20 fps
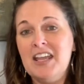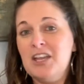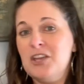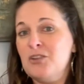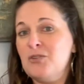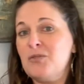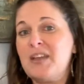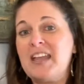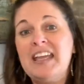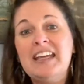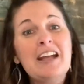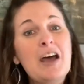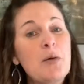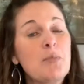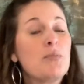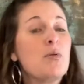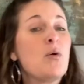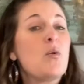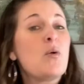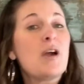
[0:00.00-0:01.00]
You
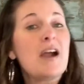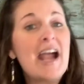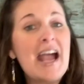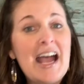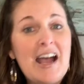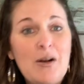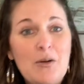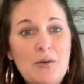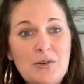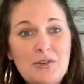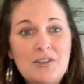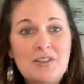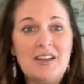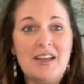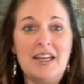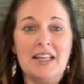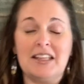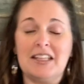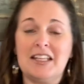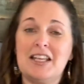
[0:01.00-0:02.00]
cannot pour out
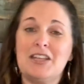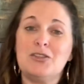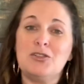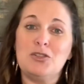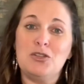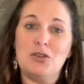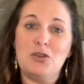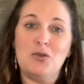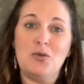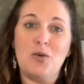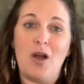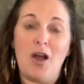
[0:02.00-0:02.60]
unless you